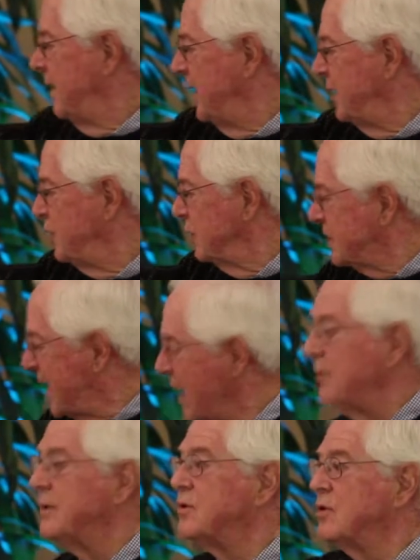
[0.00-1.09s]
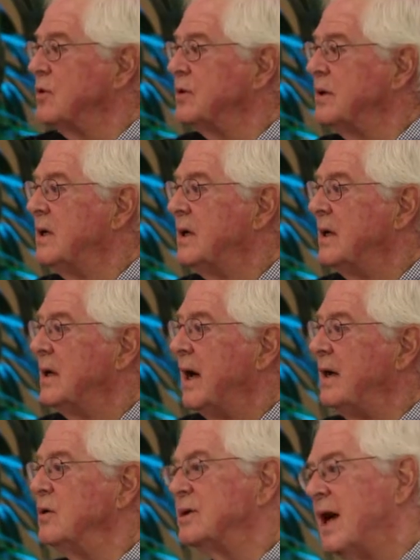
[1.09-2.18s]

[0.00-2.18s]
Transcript: that you'll tell the truth, and you'll